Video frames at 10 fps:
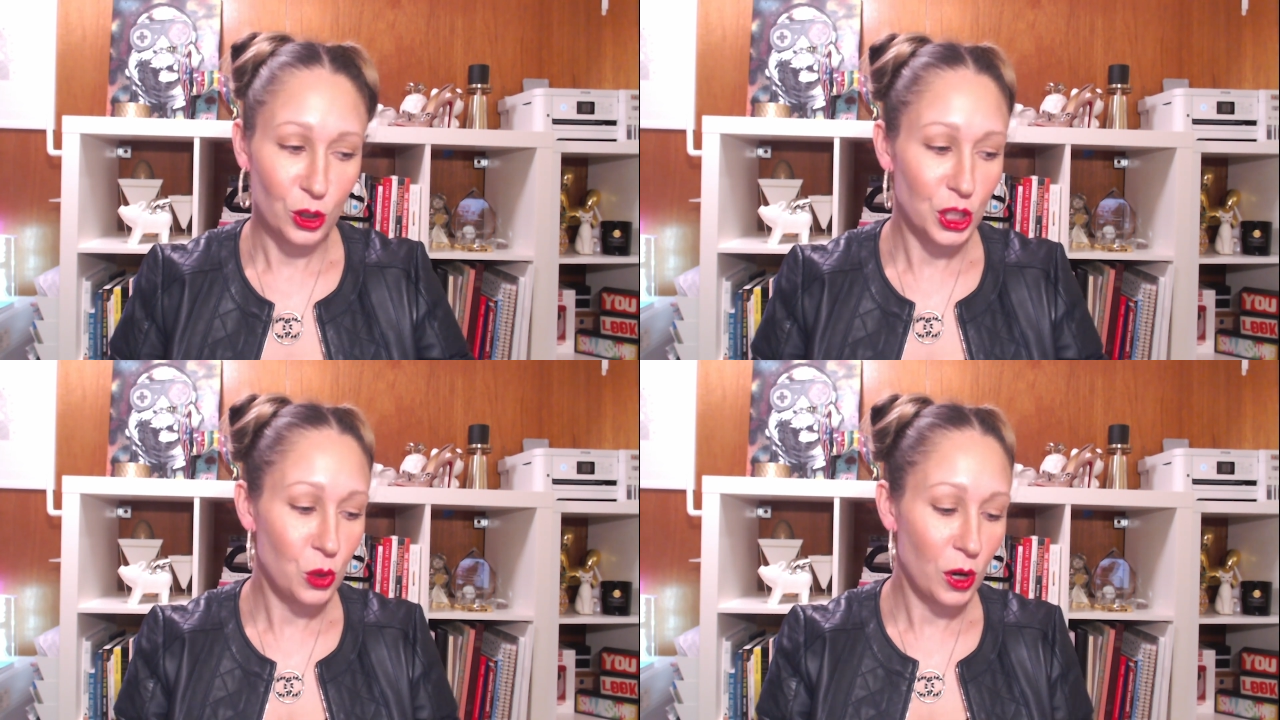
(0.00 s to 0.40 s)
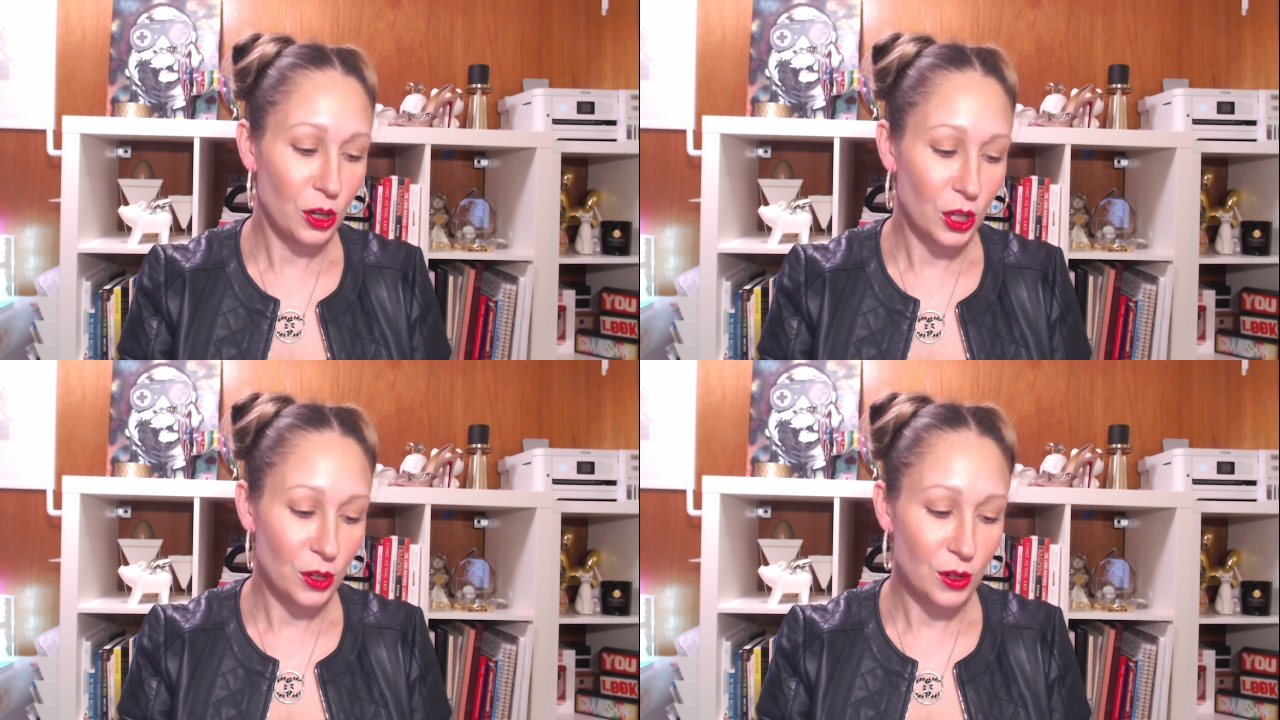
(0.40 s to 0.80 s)
QR
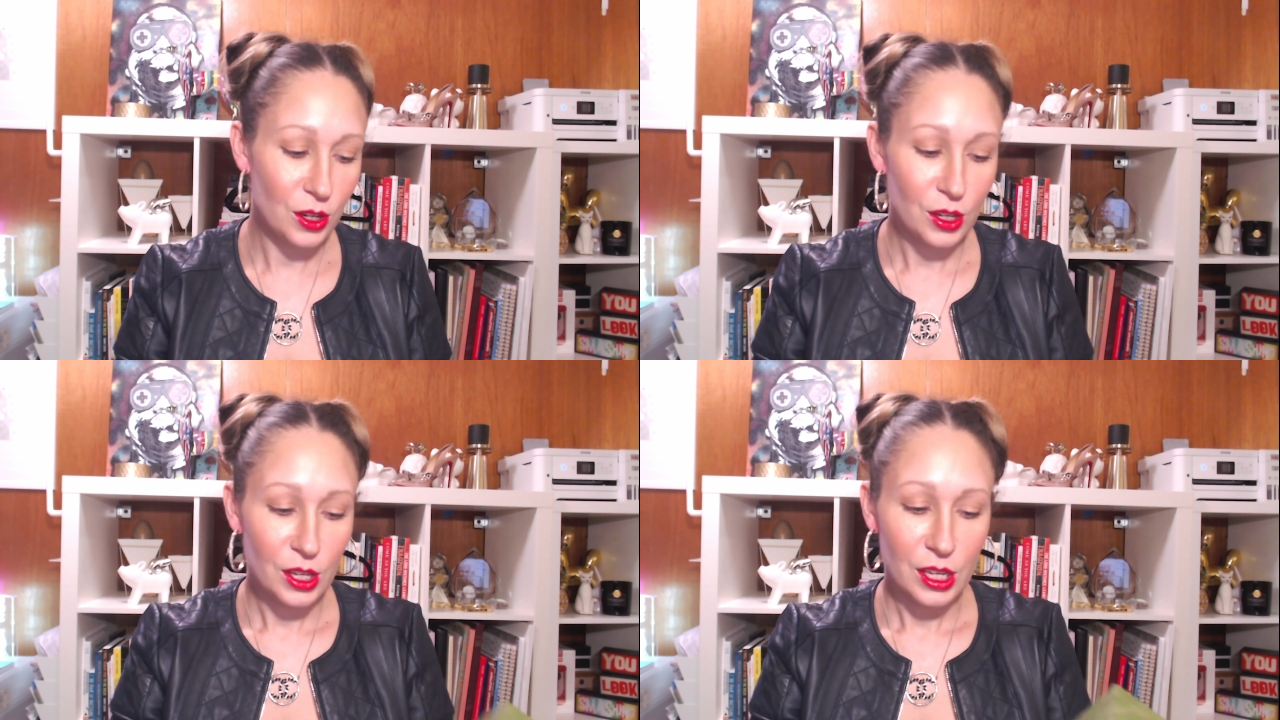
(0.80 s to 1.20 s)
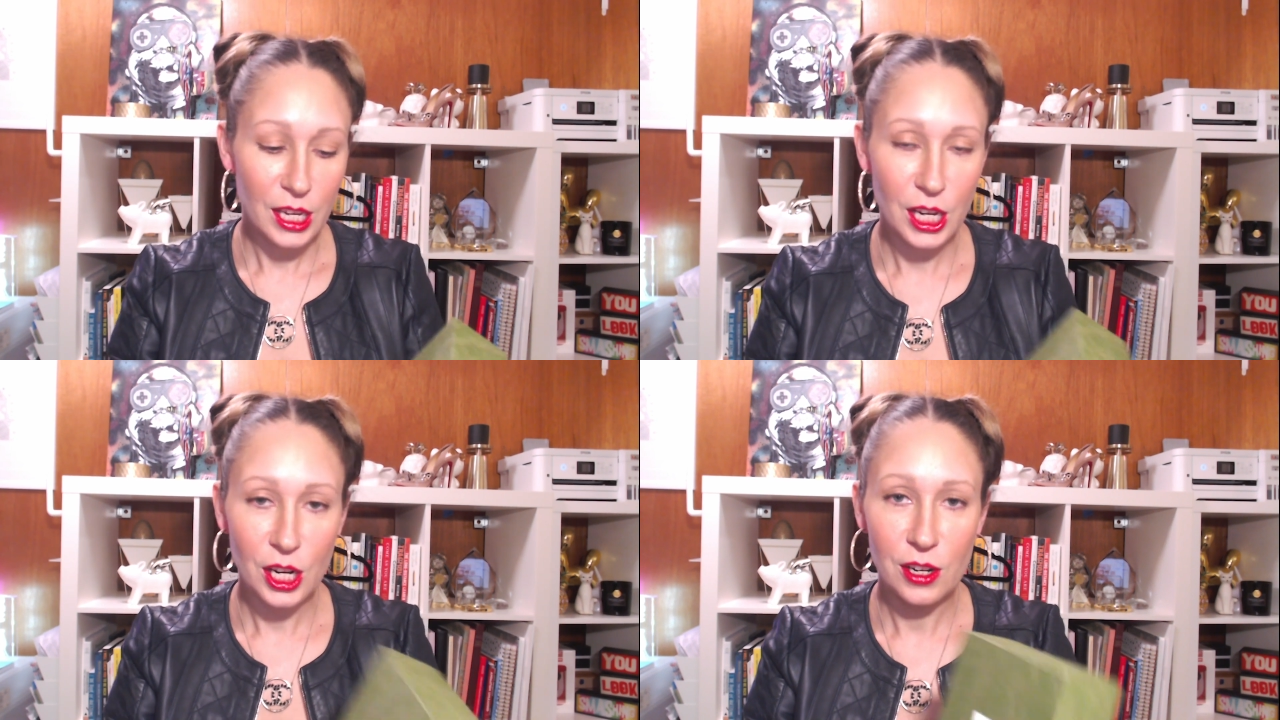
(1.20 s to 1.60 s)
code?
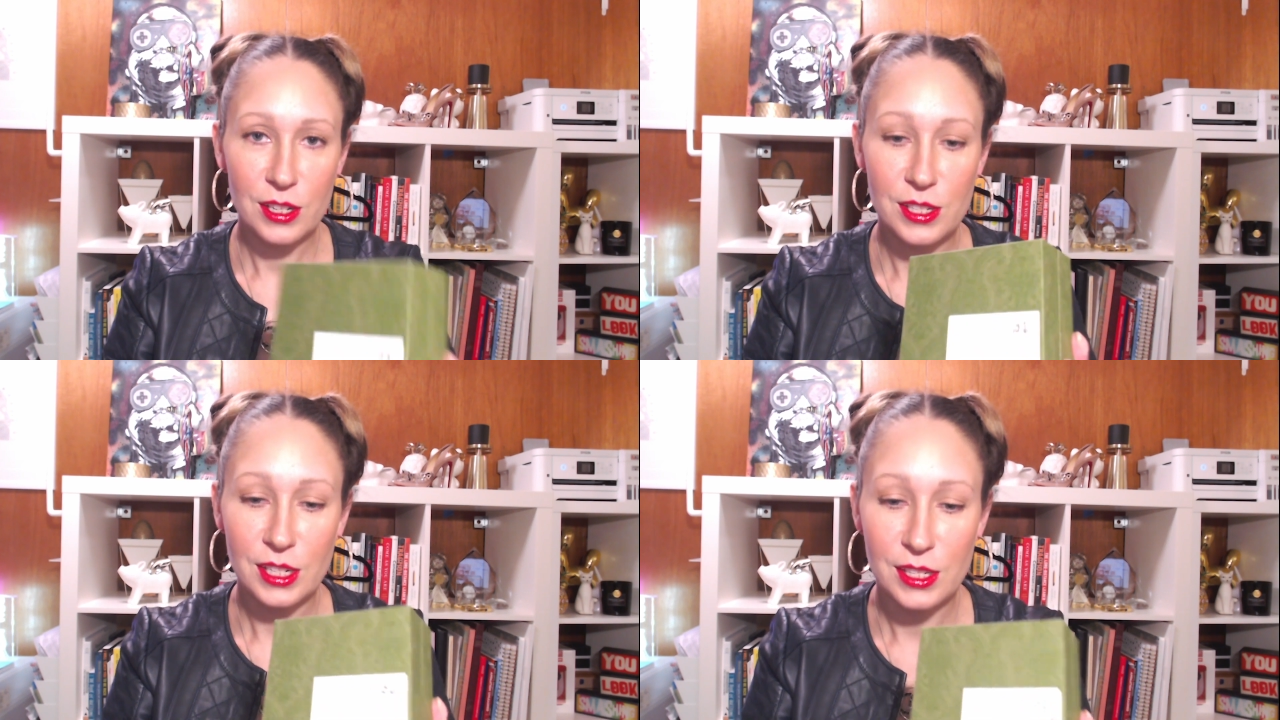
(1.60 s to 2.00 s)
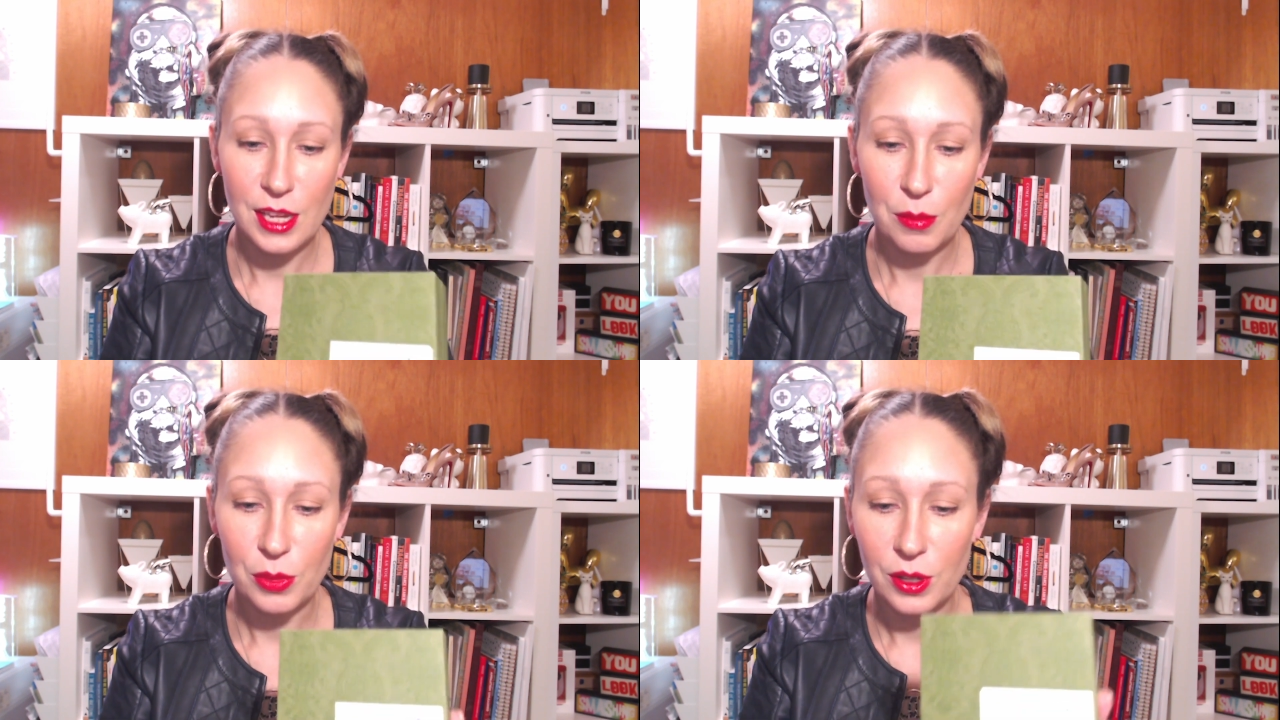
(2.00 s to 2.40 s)
Here is an
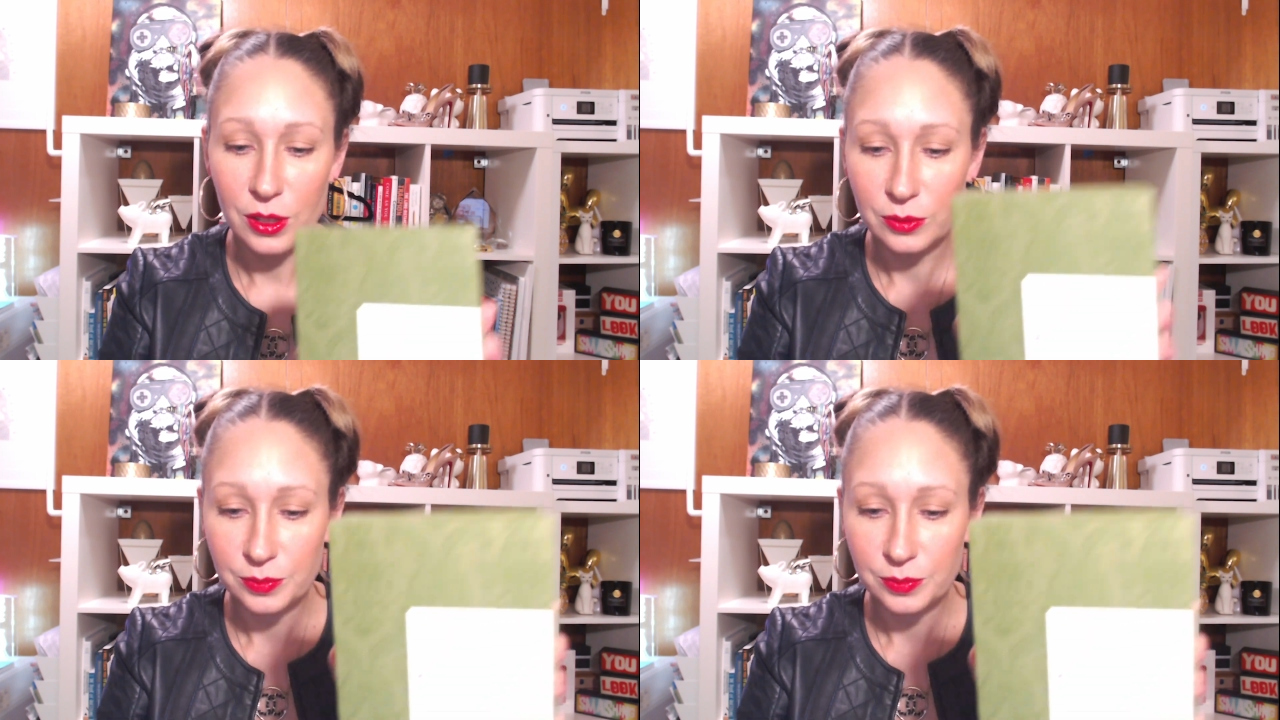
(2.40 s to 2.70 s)
example.